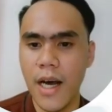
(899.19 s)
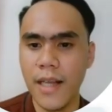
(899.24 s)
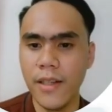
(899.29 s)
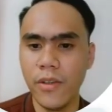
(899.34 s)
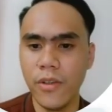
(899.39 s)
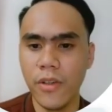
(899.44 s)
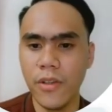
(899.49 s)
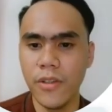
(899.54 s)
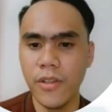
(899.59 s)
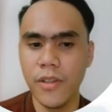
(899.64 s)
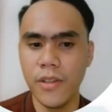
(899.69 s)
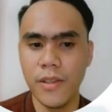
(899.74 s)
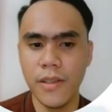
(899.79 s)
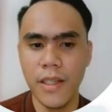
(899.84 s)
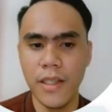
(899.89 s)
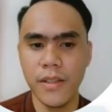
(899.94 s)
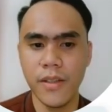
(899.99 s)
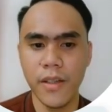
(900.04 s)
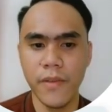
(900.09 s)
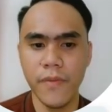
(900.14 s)

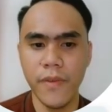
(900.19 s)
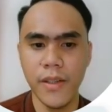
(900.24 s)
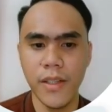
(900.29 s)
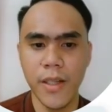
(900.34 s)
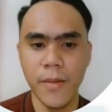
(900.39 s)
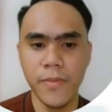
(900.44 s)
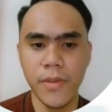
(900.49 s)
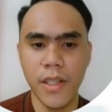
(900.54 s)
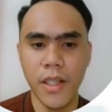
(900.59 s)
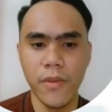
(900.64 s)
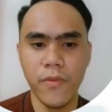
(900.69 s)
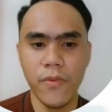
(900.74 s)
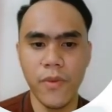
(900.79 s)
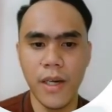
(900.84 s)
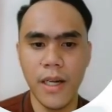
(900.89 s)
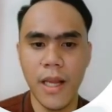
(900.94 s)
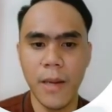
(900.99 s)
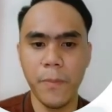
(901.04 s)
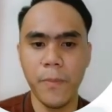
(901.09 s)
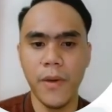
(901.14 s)
unconsciously serving themselves
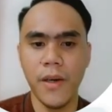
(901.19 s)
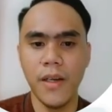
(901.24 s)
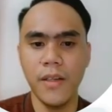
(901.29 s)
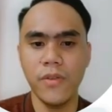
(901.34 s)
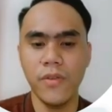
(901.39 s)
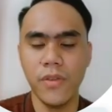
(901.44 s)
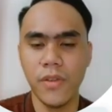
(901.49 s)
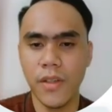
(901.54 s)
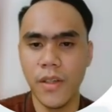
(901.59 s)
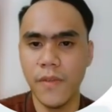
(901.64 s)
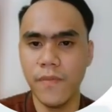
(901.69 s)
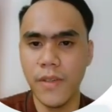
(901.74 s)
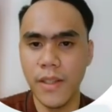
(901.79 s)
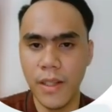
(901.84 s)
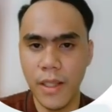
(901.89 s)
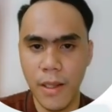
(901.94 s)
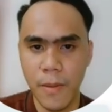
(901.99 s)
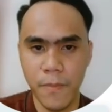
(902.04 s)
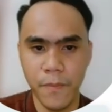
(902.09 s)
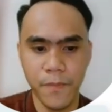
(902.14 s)
while appearing to serve the
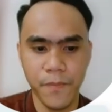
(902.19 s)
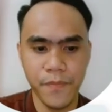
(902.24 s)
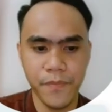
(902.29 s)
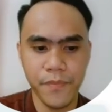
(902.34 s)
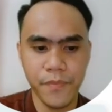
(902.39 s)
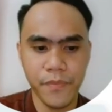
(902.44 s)
team.